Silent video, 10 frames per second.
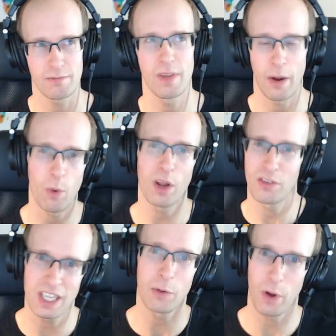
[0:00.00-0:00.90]
I
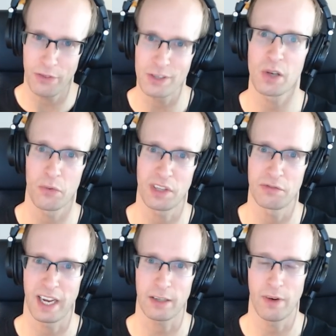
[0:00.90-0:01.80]
still want the soft
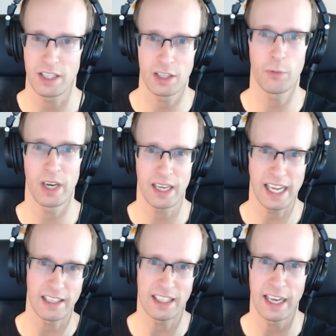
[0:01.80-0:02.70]
effect, right? You don't want an
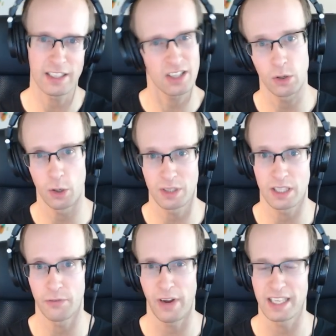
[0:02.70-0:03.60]
LED light so close in
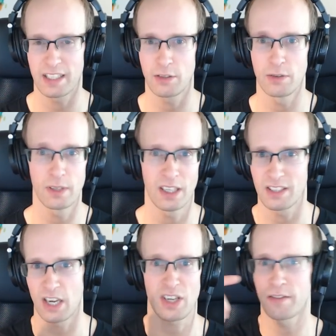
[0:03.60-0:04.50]
your face that you
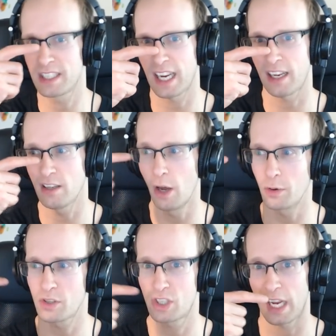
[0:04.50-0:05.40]
essentially have a second
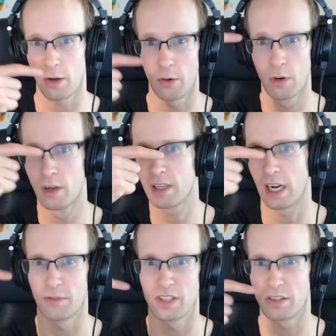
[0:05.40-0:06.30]
nose shadow kind
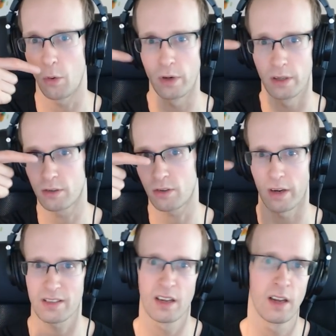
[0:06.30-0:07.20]
of just going
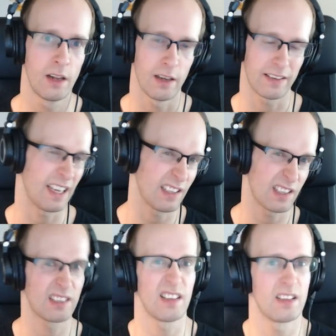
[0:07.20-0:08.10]
across like that.
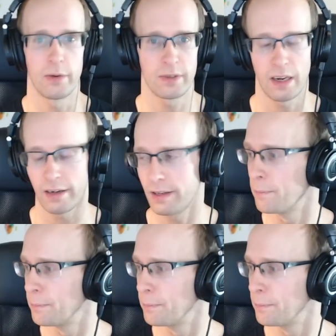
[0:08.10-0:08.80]
This looks ugly.